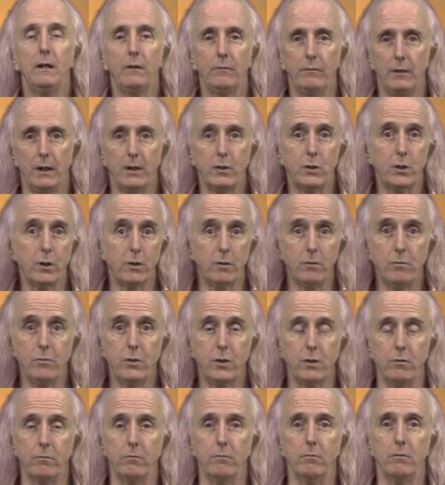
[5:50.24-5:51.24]
that shows
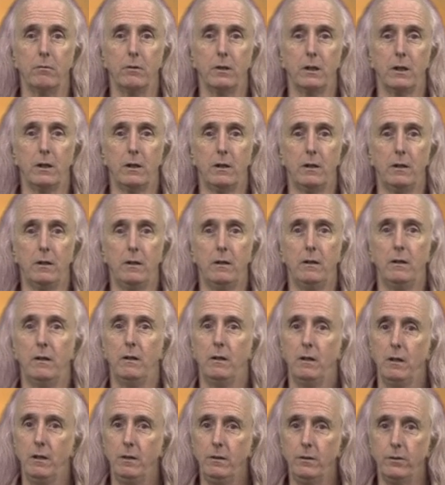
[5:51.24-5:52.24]
you
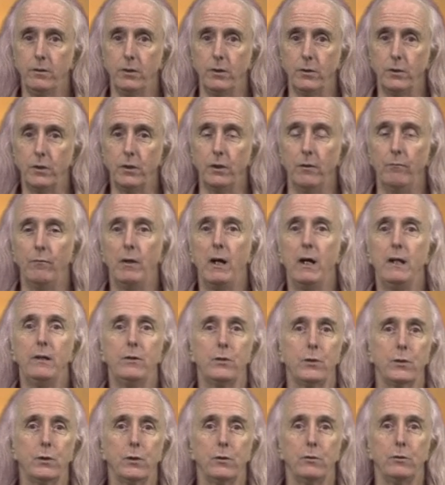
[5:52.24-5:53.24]
that the
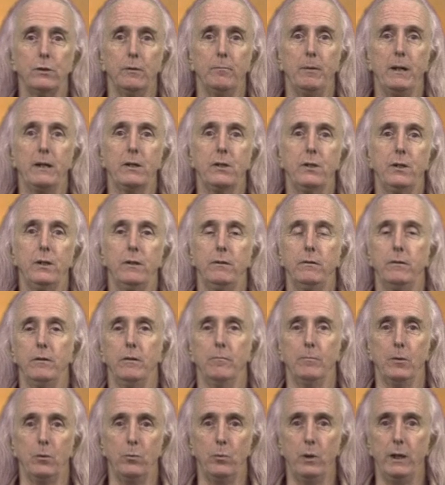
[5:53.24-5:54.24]
virus or the
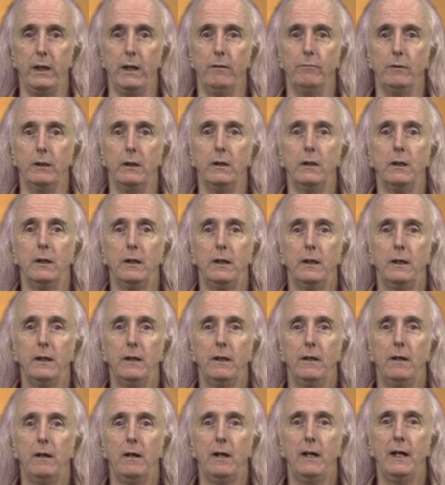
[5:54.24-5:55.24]
bacterium or whatever
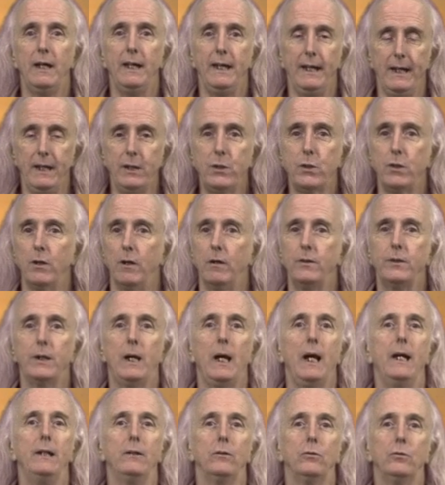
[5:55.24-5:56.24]
is not
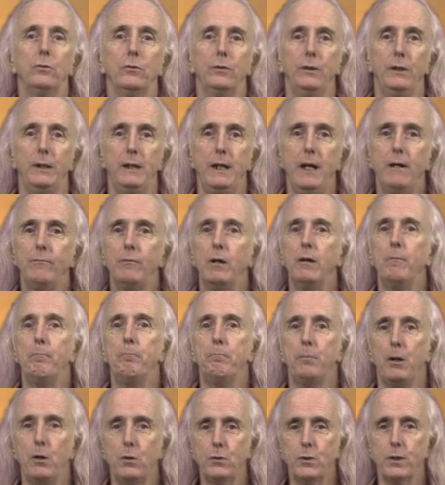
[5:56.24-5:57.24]
and could never
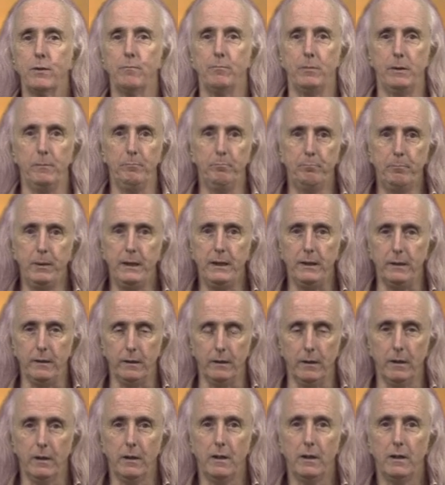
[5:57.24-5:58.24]
possibly
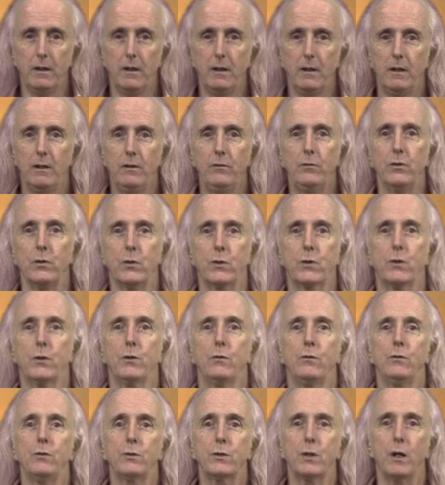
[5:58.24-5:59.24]
be the
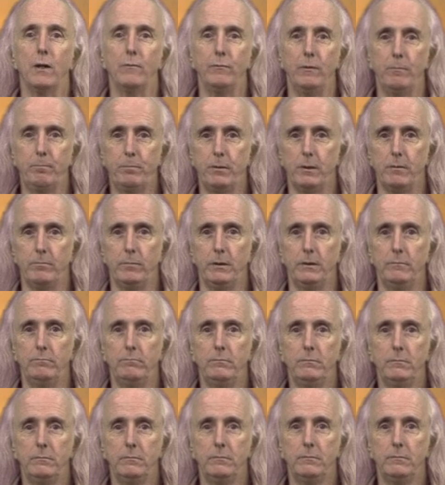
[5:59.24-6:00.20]
source of the problem.